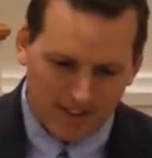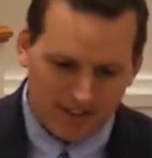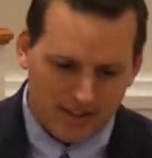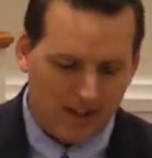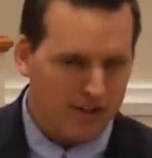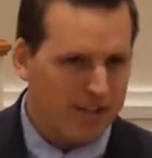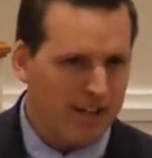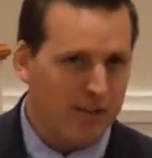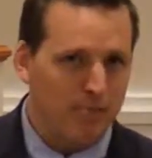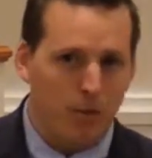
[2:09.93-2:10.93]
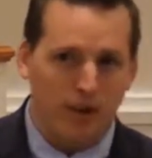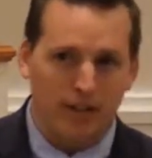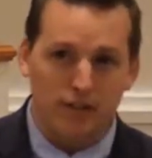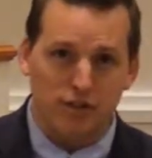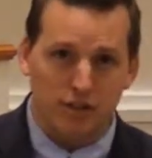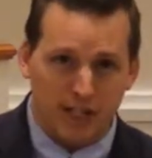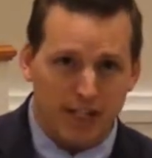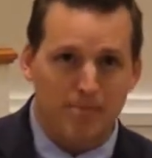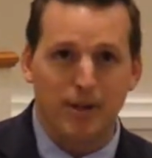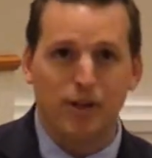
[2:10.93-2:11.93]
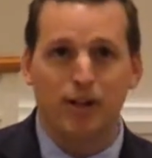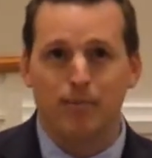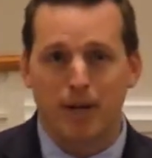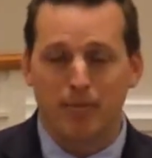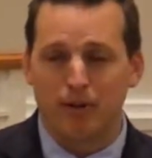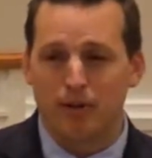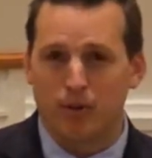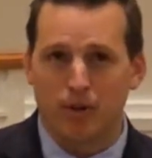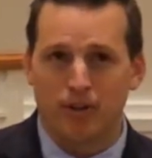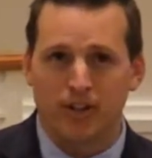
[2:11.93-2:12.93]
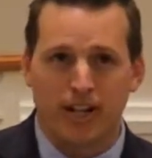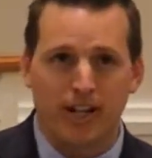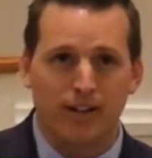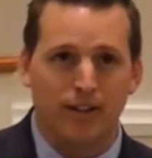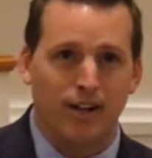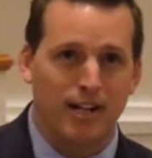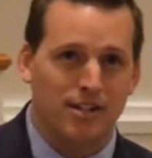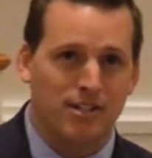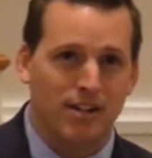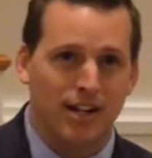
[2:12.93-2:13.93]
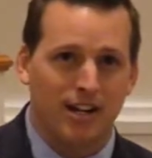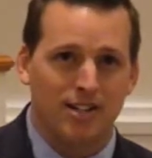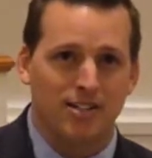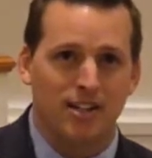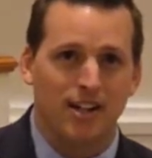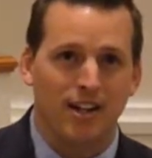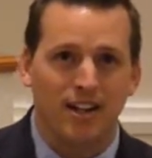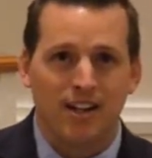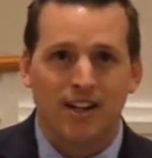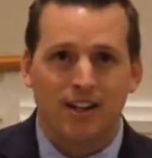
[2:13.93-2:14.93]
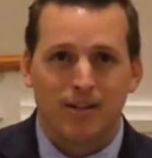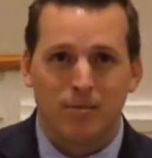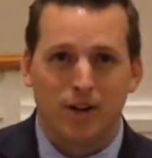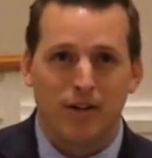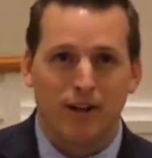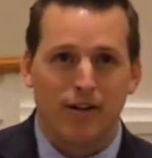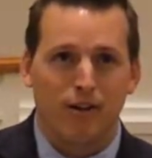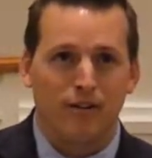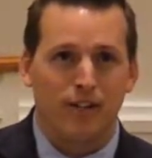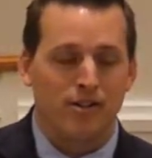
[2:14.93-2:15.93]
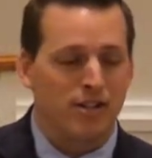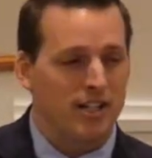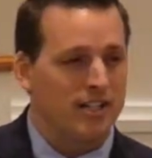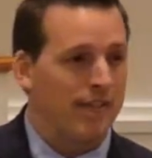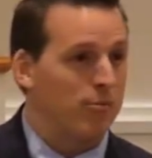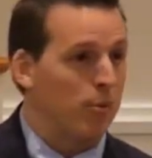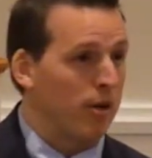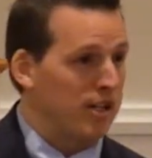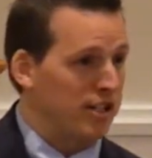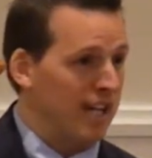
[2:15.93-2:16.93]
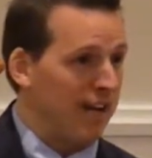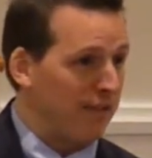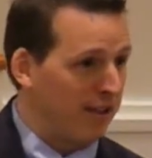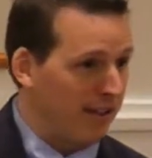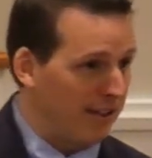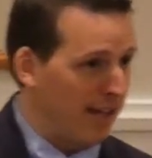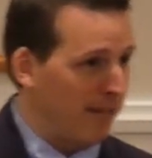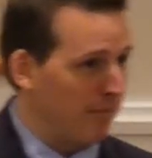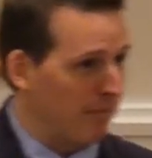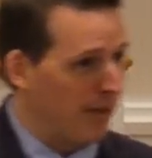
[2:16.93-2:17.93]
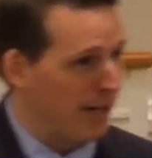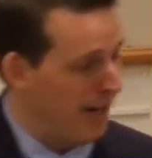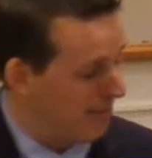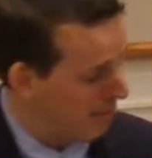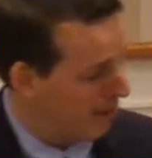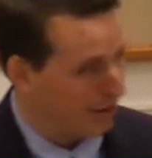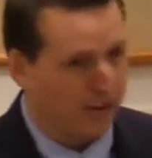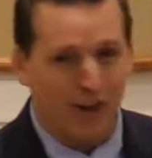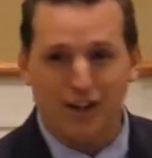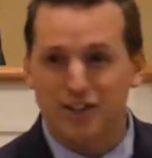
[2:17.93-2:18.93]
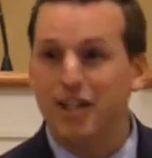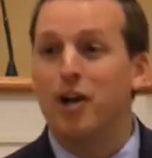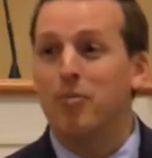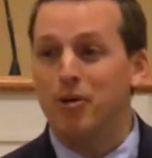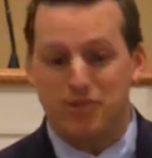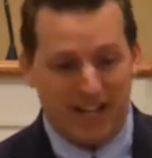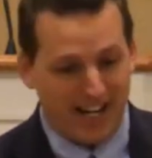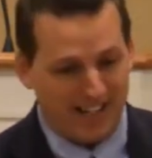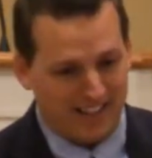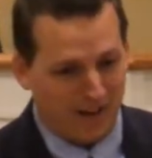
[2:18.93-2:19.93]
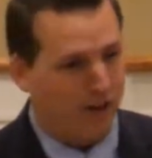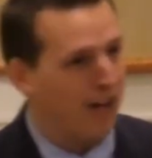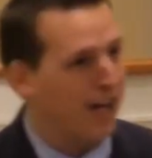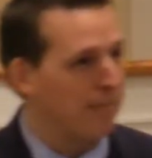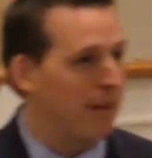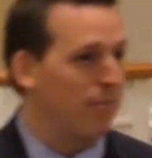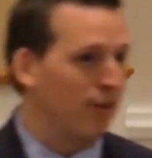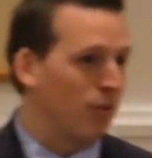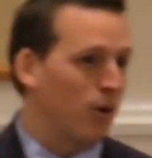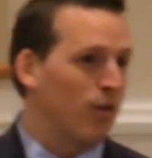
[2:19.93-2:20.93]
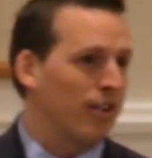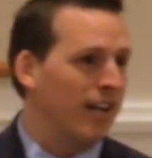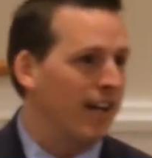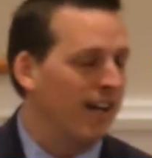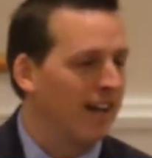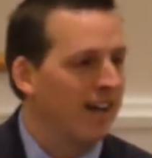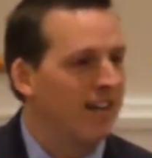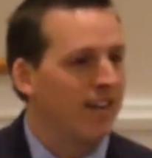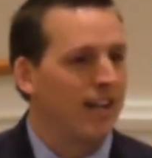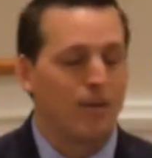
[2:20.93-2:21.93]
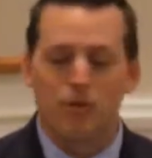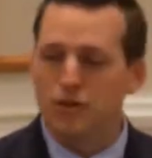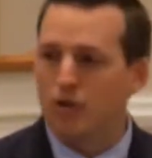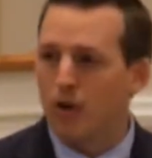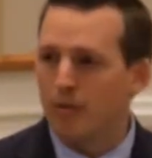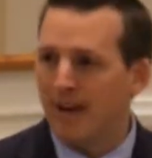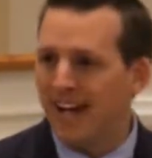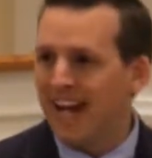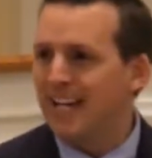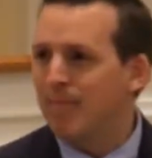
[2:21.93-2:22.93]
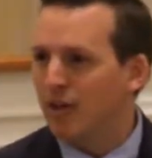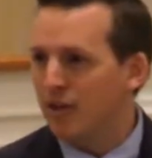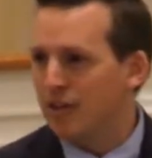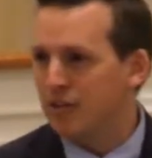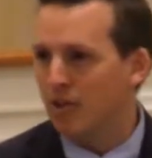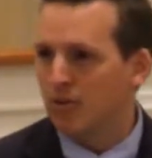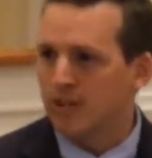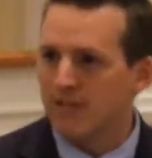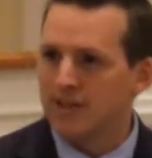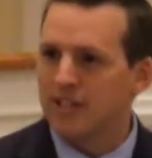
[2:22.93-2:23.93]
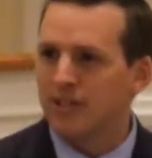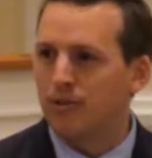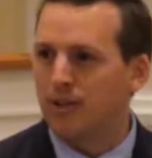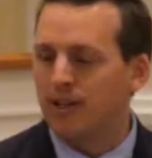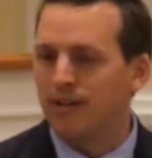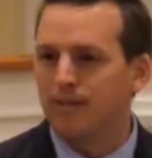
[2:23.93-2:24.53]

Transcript: there are 7.6 billion people in the world today, or as Brother Aaron over there said 7.7, and Brother Clark said almost 8. There are a lot of people in the world today. That number is growing by 80 million souls every single year.